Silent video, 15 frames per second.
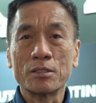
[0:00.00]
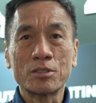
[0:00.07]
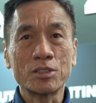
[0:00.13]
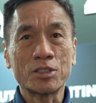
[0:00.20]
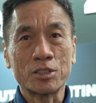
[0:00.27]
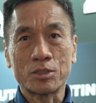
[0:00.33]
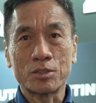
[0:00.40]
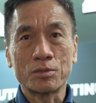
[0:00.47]

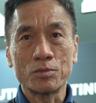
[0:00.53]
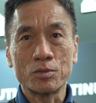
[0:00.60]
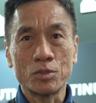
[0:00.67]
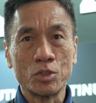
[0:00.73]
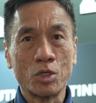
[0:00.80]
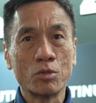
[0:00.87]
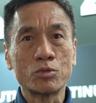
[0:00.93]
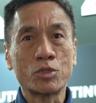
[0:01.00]
This is,
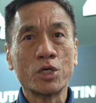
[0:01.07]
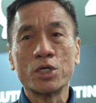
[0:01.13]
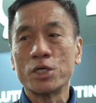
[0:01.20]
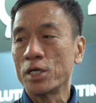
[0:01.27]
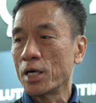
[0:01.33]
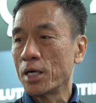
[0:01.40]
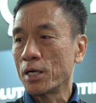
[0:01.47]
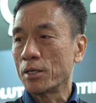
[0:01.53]
you know,
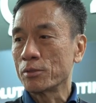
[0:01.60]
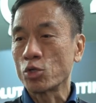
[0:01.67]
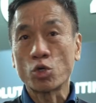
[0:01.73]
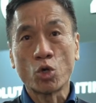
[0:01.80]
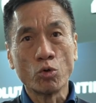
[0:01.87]
the